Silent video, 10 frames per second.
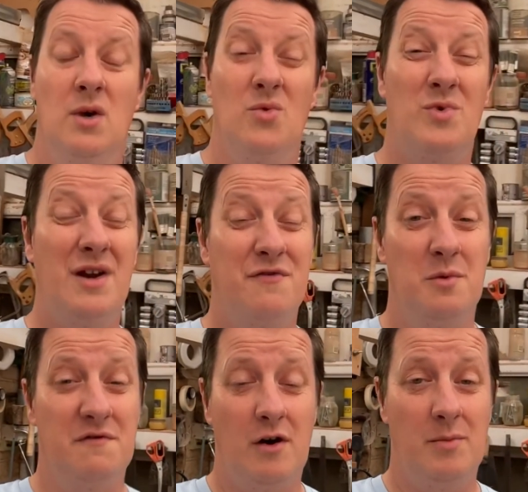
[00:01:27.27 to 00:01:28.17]
Right from
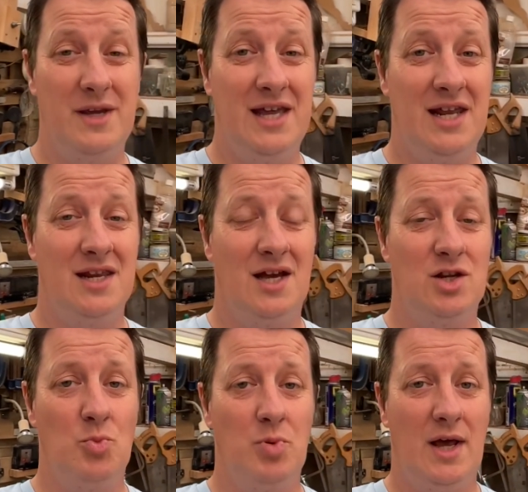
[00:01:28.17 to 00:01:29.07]
the very beginning, I
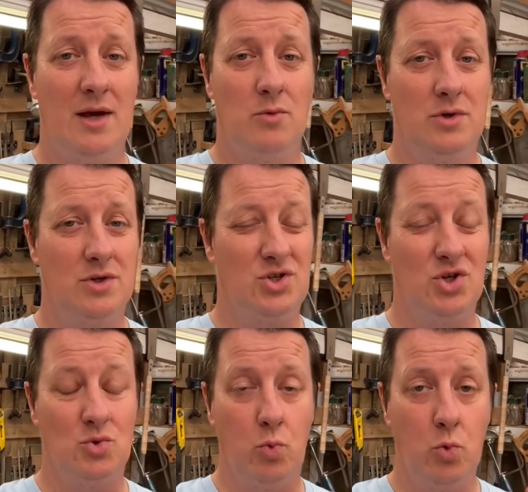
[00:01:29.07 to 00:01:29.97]
knew plywood
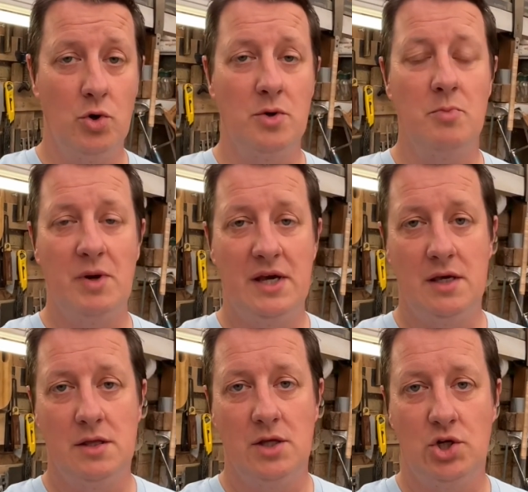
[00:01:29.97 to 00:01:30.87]
just wouldn't
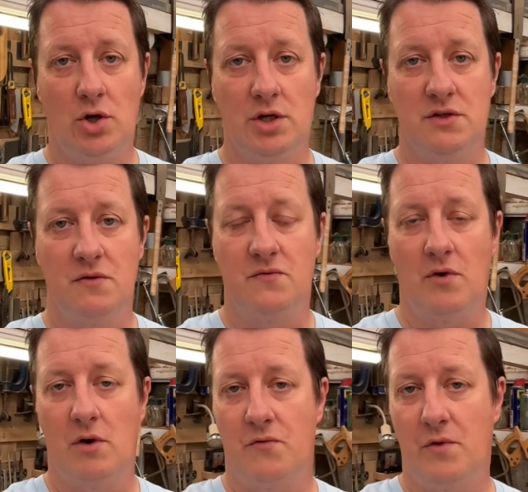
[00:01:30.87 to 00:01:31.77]
be the choice
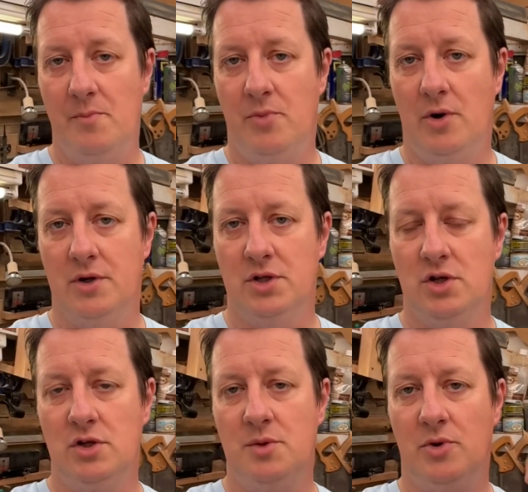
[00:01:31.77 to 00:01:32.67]
for a fretboard. As
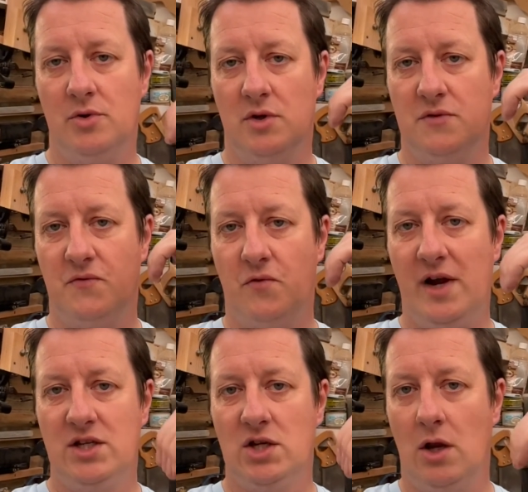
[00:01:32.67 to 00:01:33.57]
soon as you put those
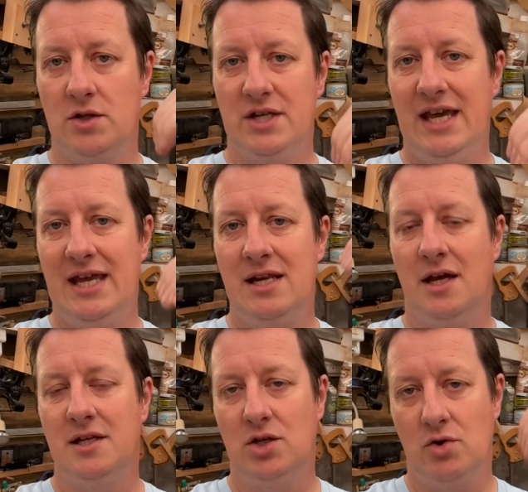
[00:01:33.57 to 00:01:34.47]
fret slots in
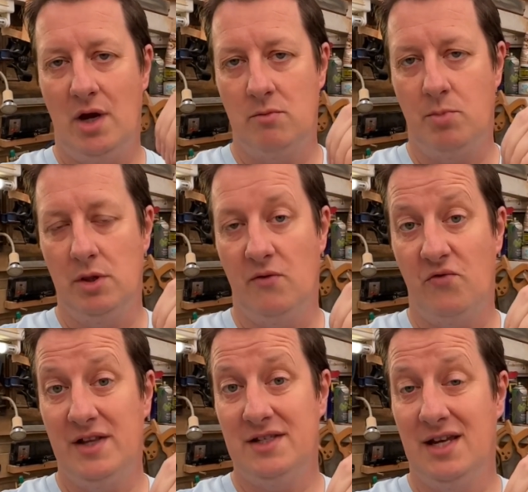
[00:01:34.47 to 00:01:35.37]
and you try and put the
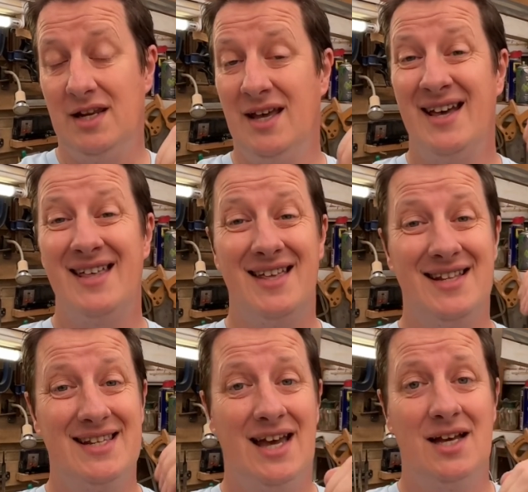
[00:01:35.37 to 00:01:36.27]
frets in, the
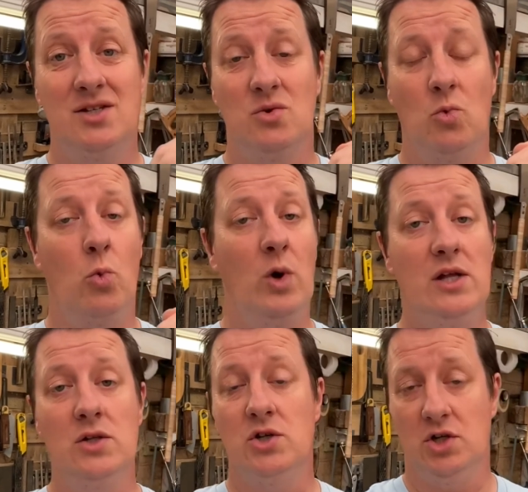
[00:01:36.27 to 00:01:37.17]
tangs
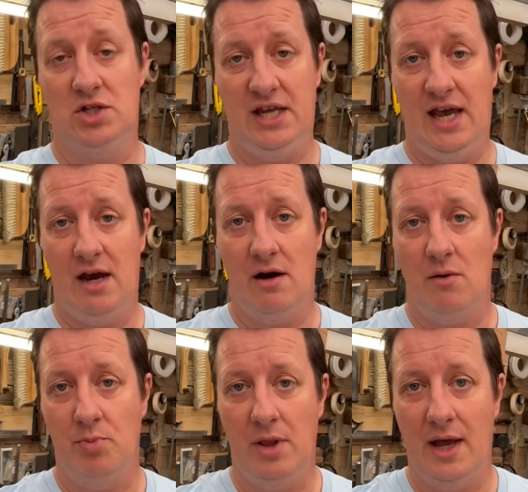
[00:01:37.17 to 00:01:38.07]
will just tear
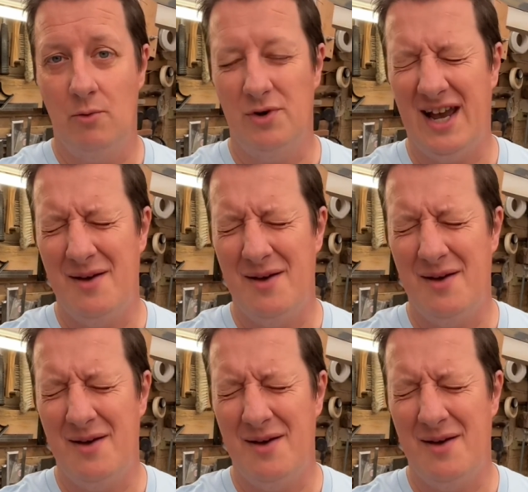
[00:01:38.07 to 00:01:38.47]
out plywood.